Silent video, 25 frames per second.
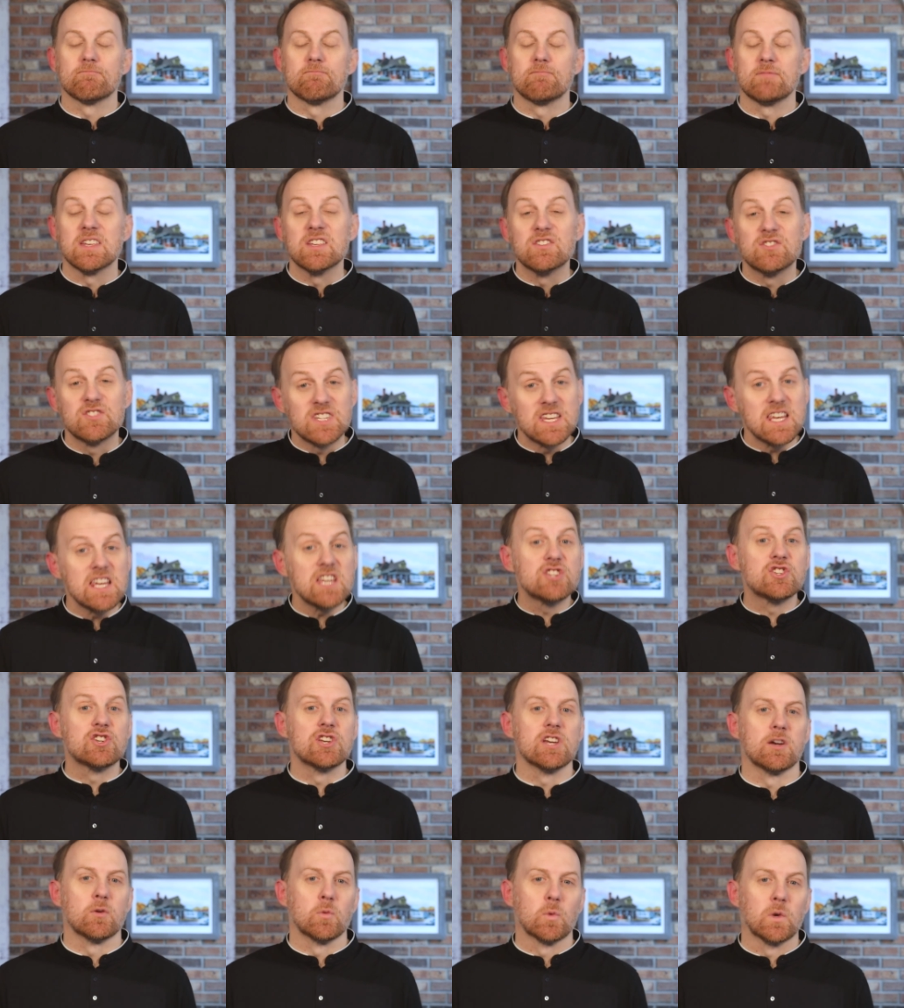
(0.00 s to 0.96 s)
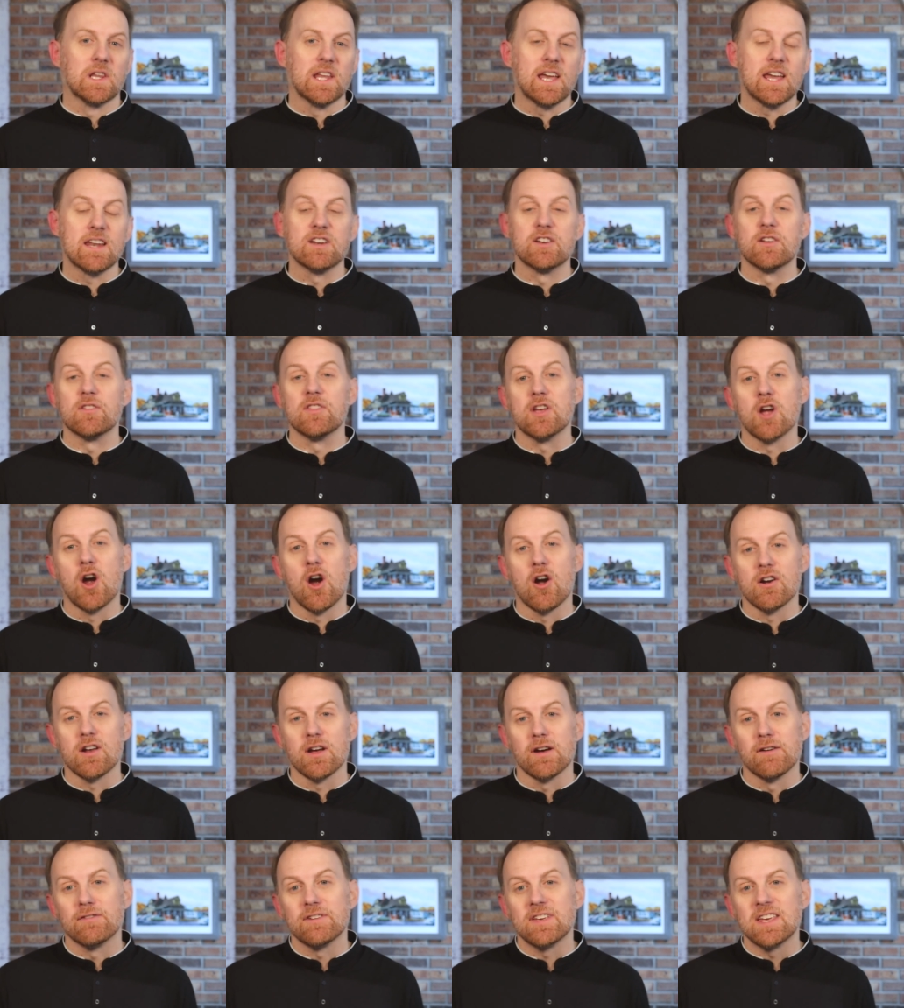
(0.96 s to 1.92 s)
his teaching related to the art
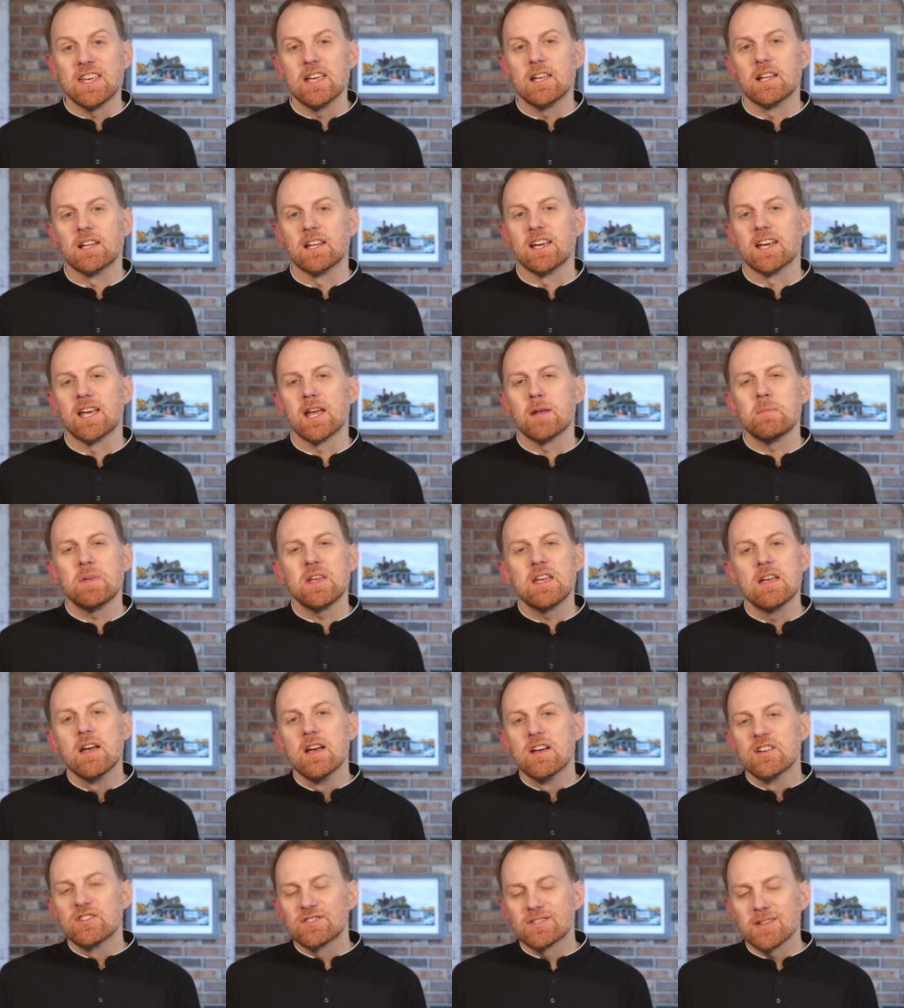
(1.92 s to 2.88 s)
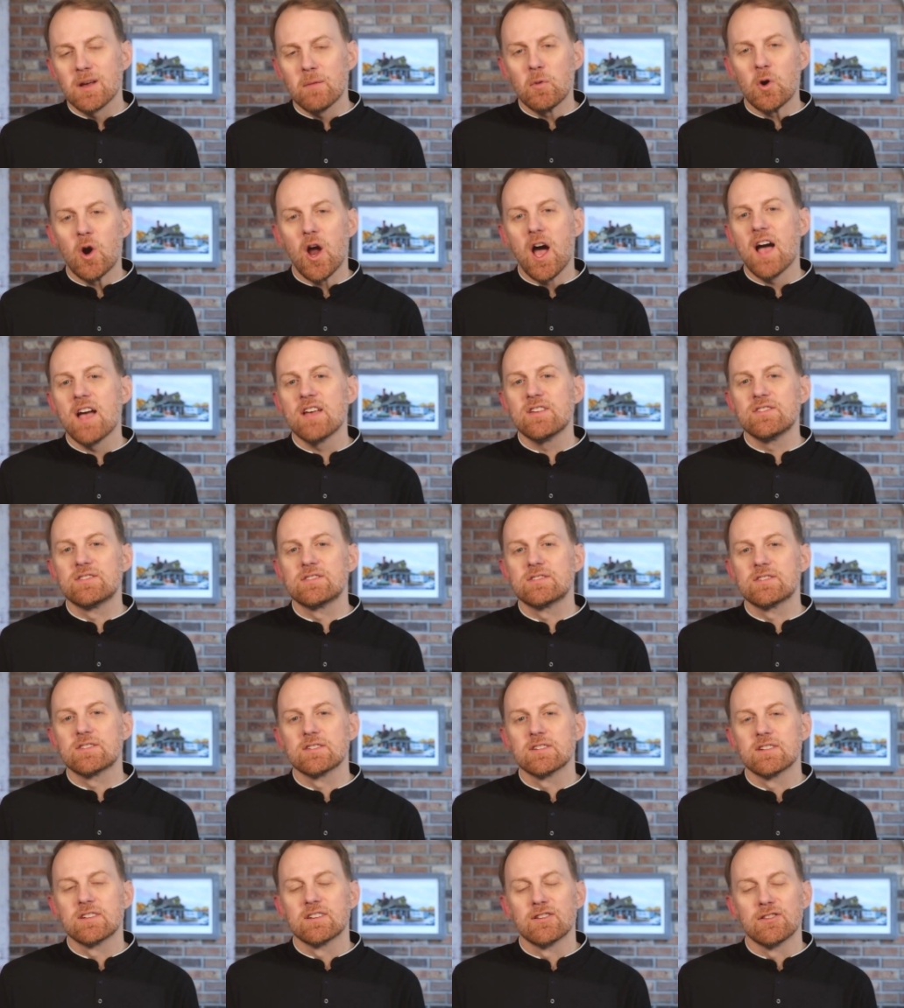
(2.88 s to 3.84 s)
of hearing can be
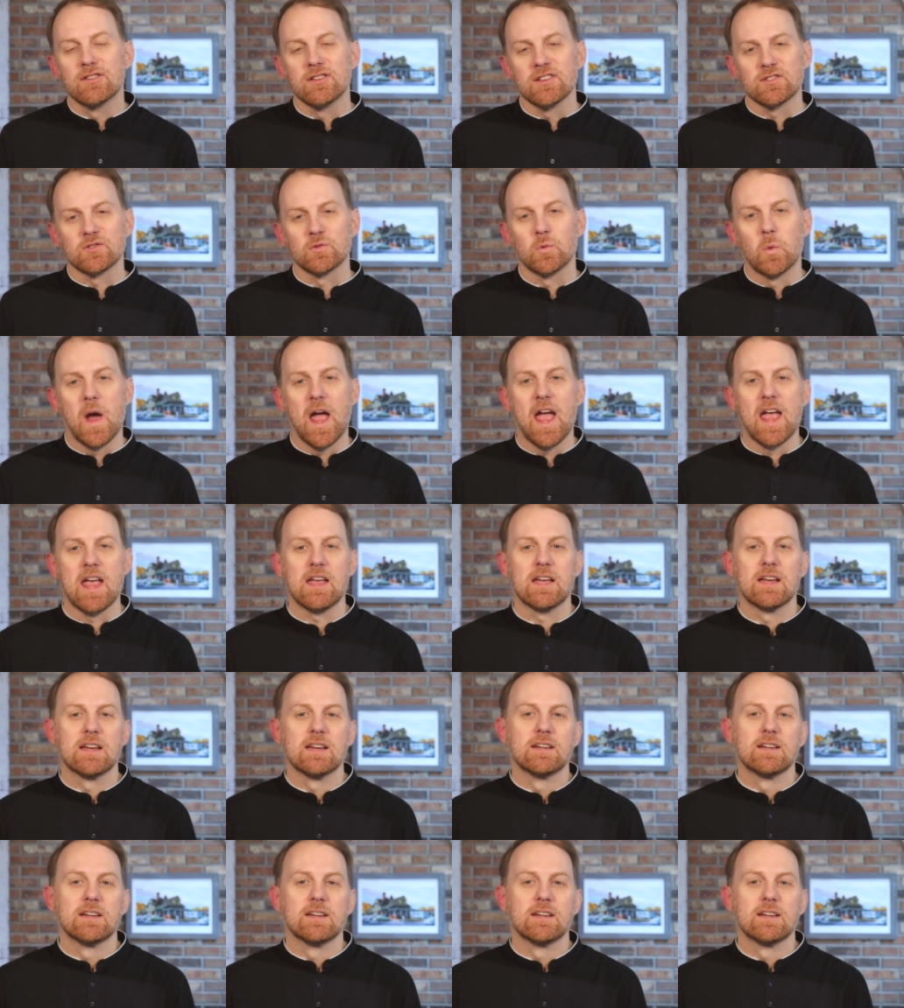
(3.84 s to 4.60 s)
summarized this way.